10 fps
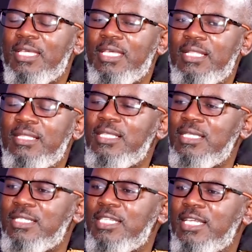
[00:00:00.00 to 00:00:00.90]
in this
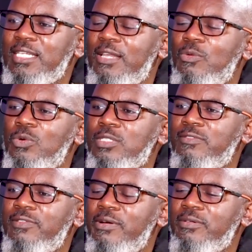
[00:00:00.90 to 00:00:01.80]
Daniel was
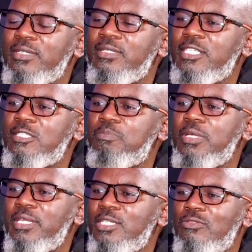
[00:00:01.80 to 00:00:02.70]
found the
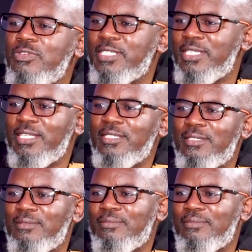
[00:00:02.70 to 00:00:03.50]
spirit of excellence,